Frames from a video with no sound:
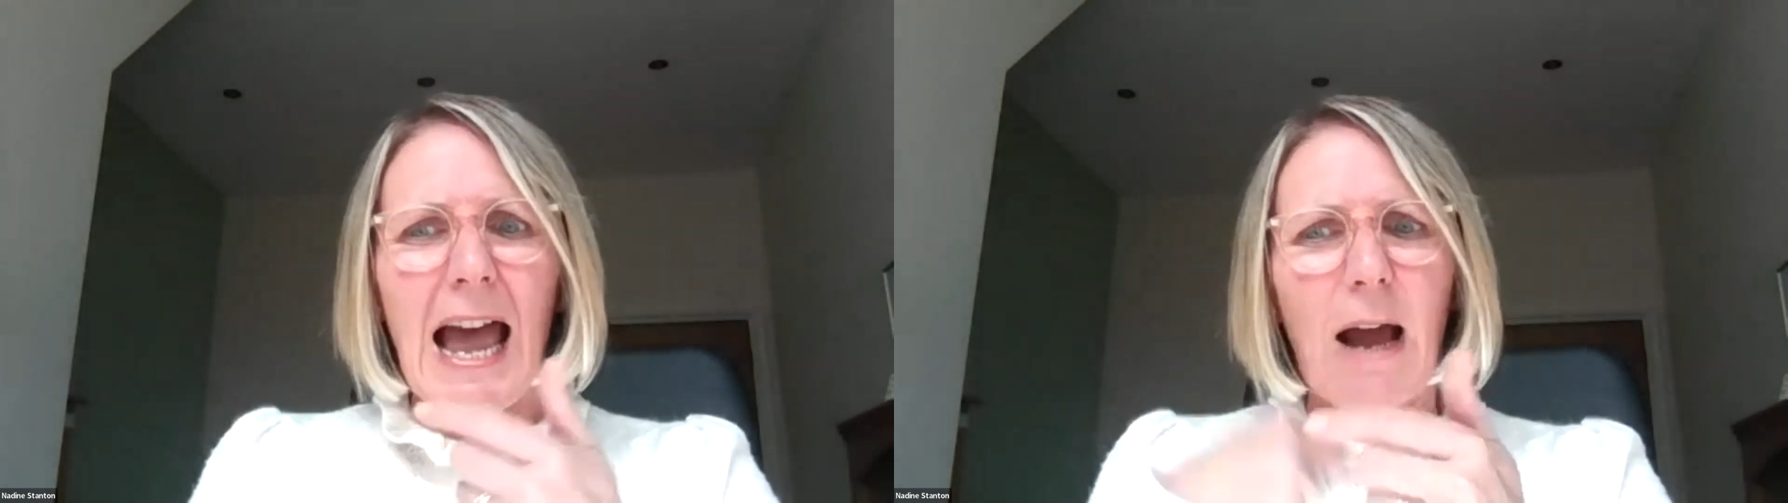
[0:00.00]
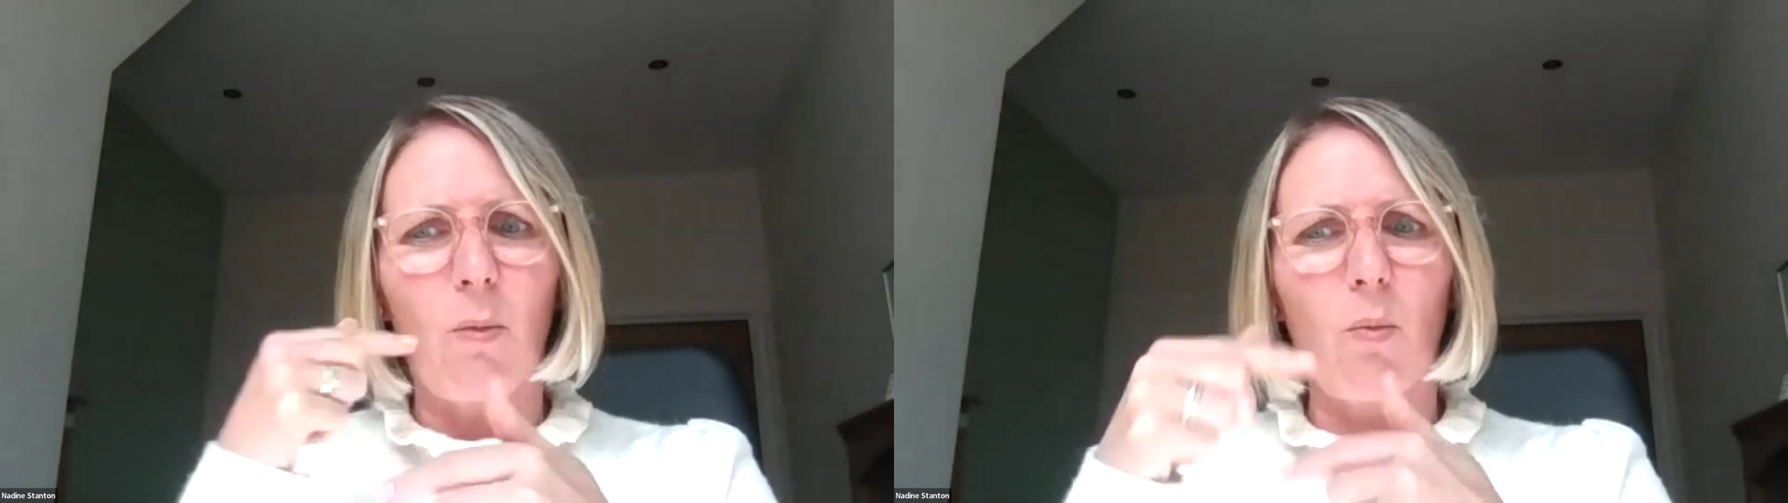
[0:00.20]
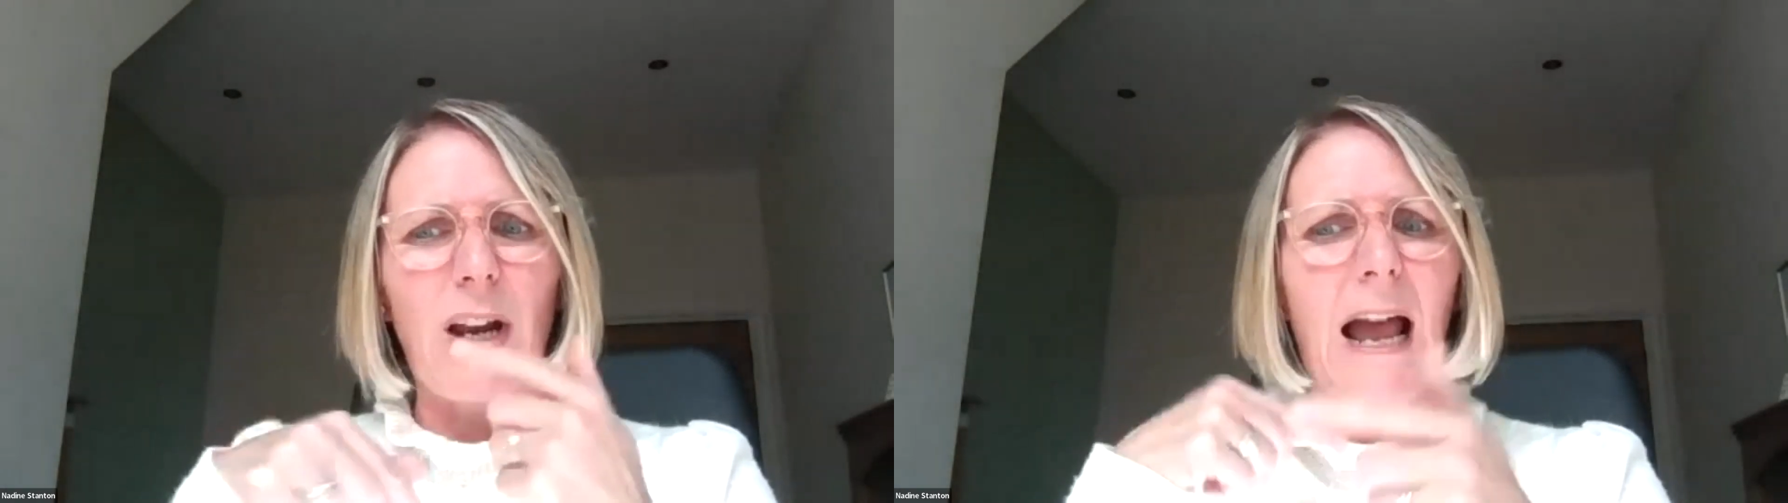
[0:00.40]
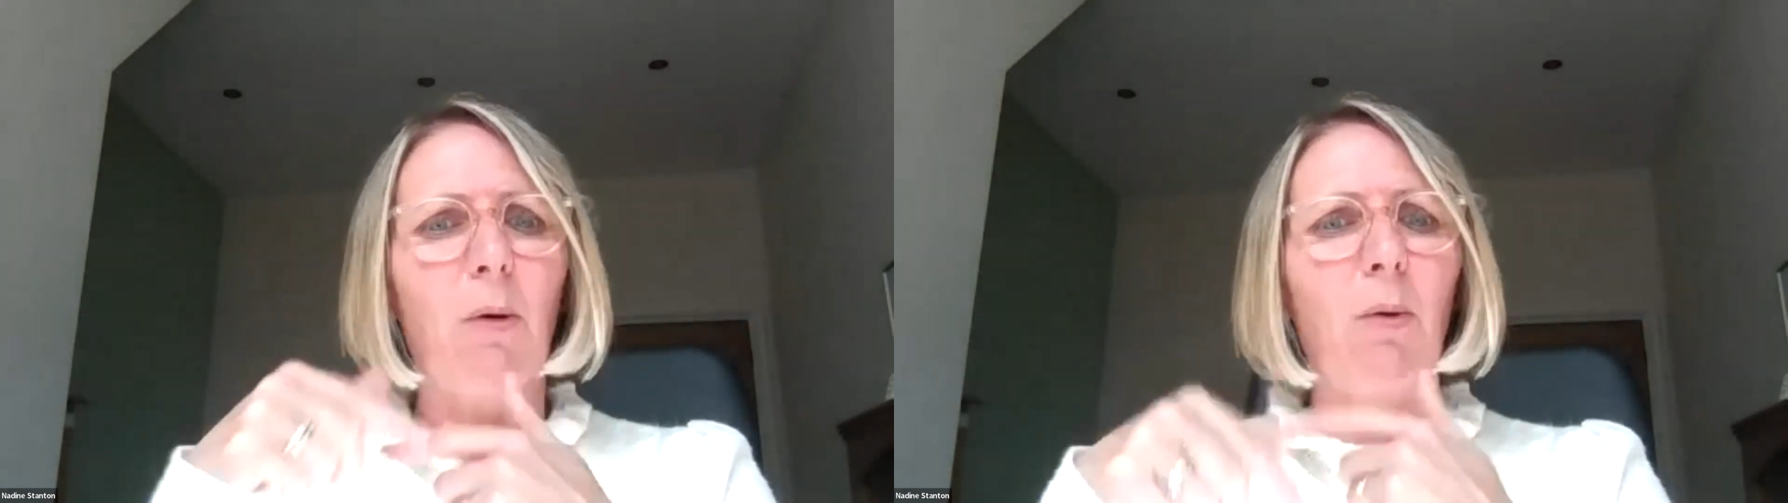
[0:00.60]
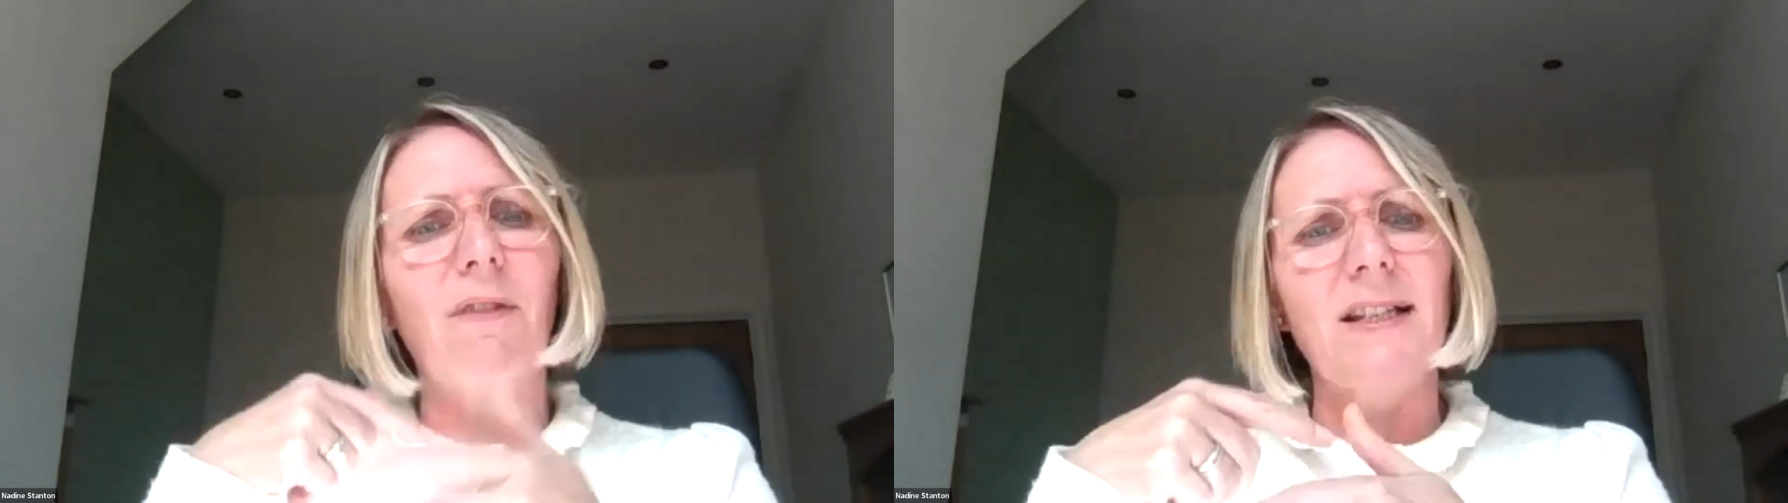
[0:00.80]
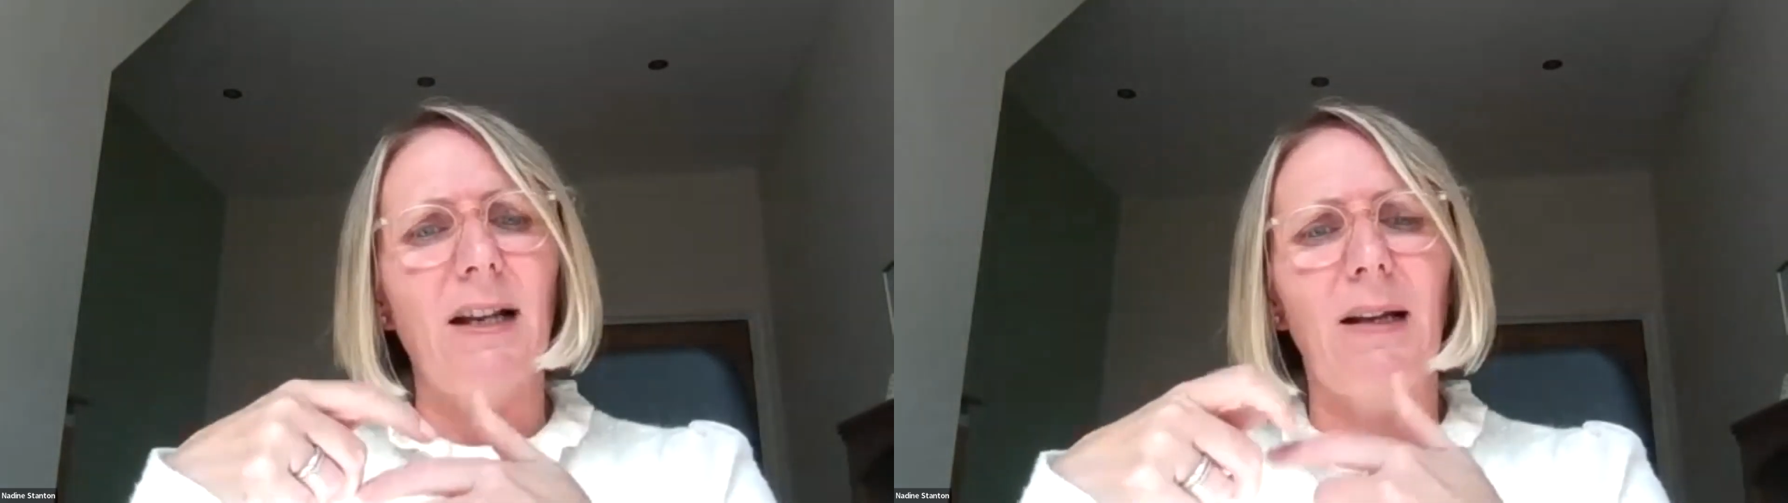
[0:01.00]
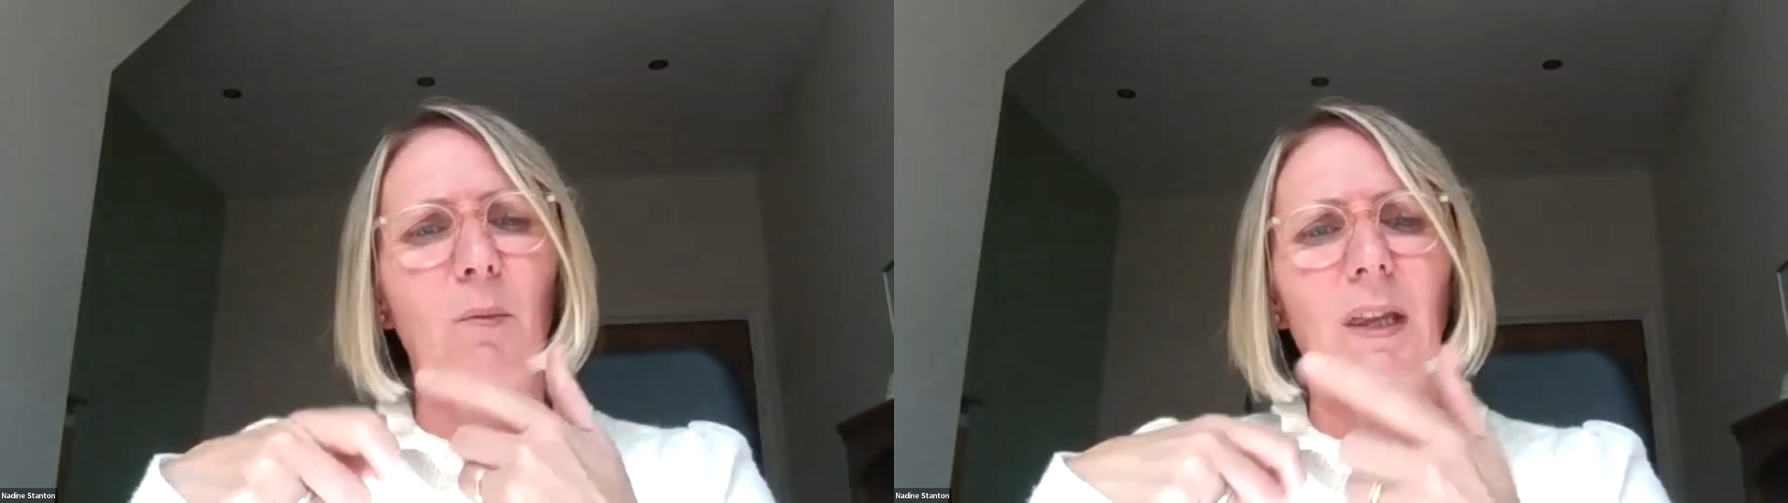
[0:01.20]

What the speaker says: how are we wrestling